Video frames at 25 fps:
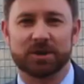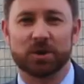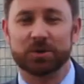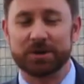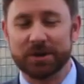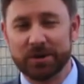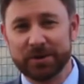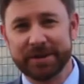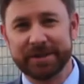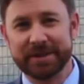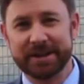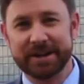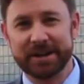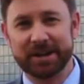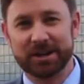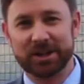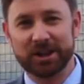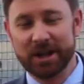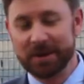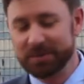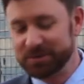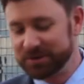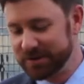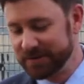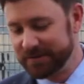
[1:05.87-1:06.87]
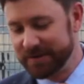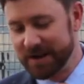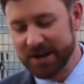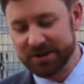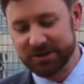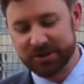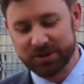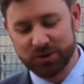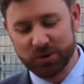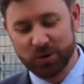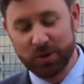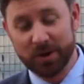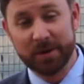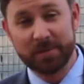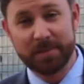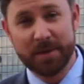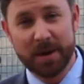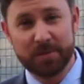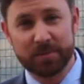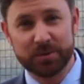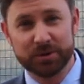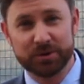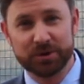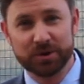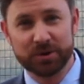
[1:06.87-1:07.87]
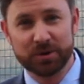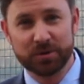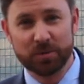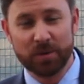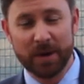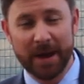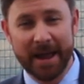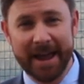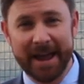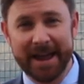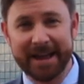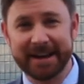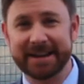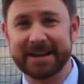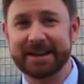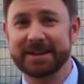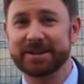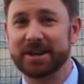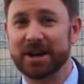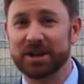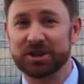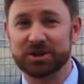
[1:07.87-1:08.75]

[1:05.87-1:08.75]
So during the eclipse, you've got your toilet paper tube handy, you